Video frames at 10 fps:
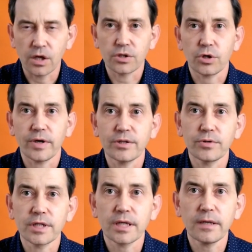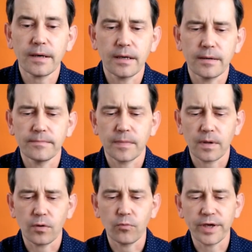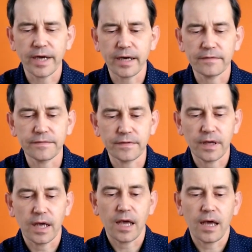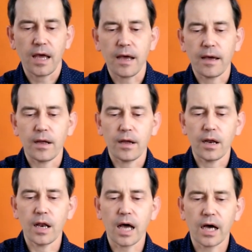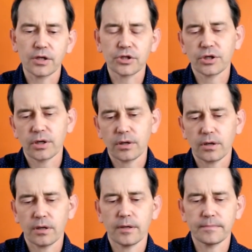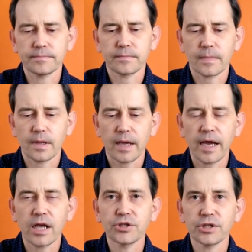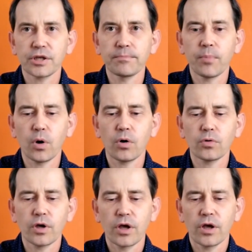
so as you see, um, we have a large um, energetic ball